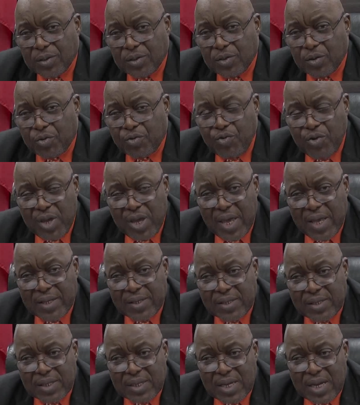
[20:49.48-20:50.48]
to
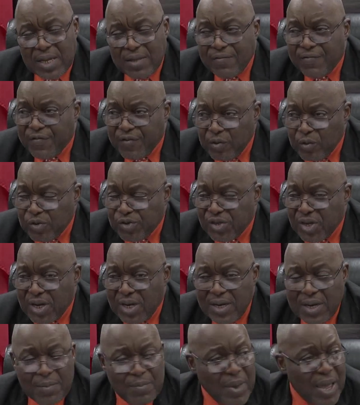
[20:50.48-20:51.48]
create confusion
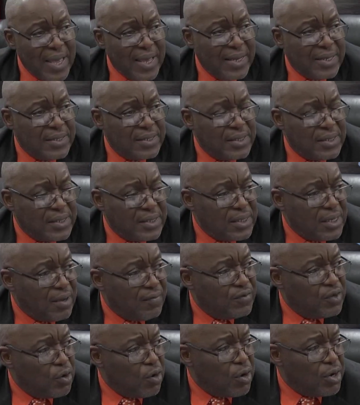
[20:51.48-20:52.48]
in the minds
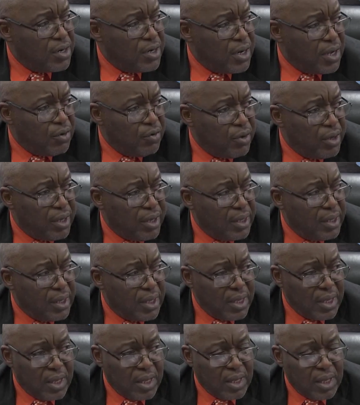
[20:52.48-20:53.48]
of the ordinary
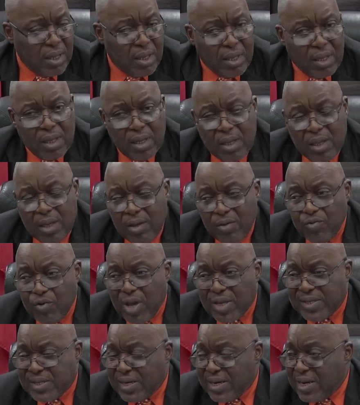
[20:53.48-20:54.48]

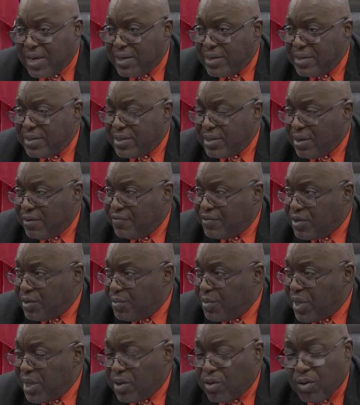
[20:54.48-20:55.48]
resident of
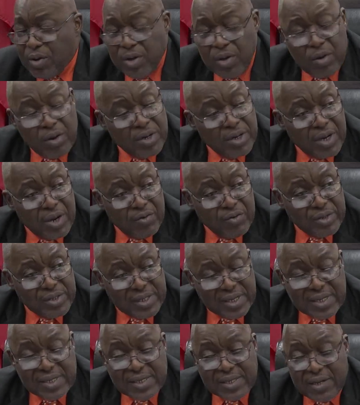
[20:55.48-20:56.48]
Tobago, the ordinary
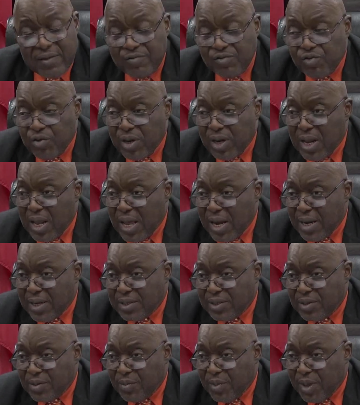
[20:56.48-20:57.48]
citizen of Trinidad
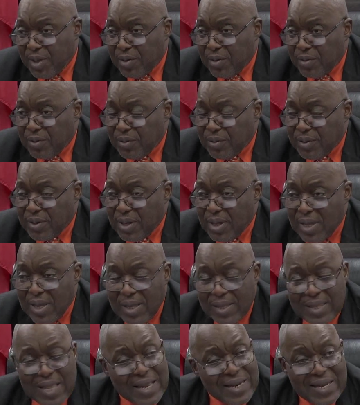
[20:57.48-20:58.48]
and Tobago,
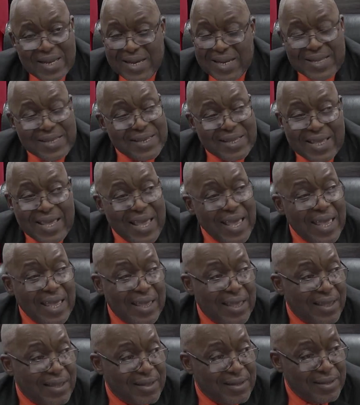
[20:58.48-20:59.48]
that they didn't
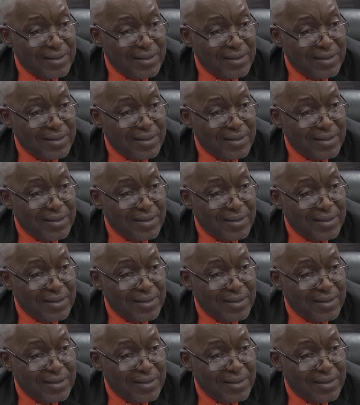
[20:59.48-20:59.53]
care